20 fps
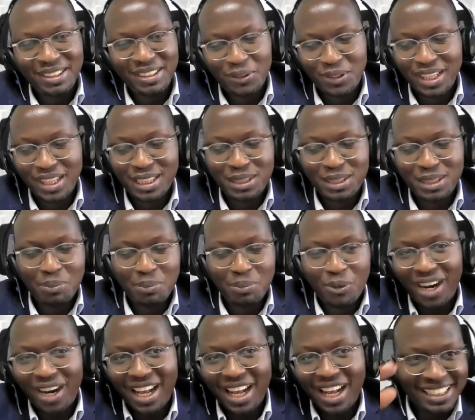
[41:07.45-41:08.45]
you know, the
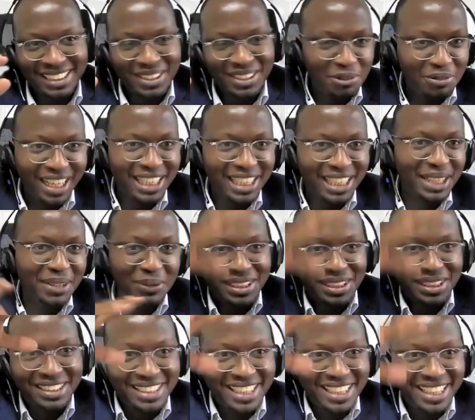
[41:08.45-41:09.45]
smaller cousin of
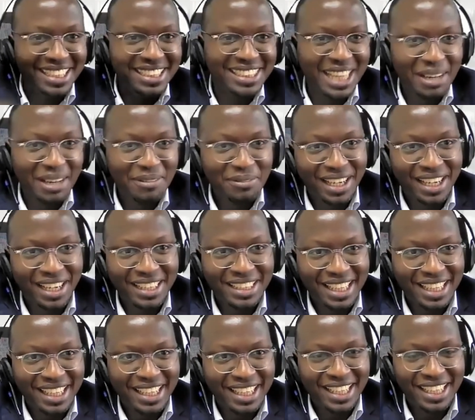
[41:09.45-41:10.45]
Kenya, which is in East
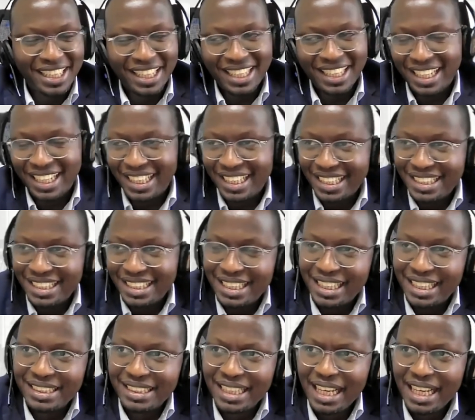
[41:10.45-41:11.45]
Africa in
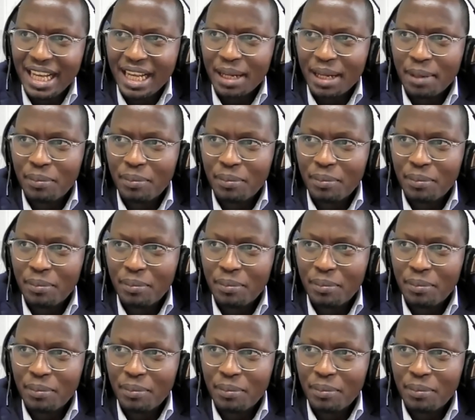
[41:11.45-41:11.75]
this case.